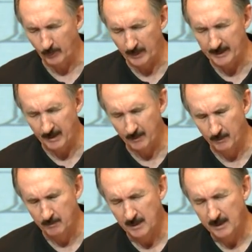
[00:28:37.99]
We
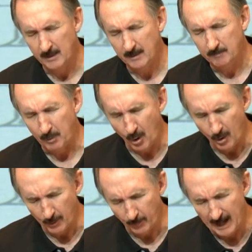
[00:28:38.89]
know
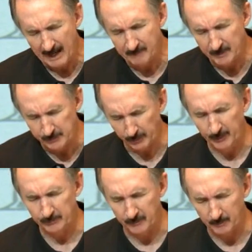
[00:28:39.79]
Paul arrived in
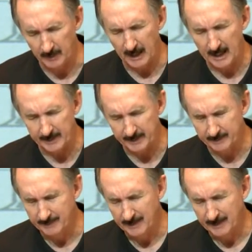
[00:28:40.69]
Jerusalem, God, and,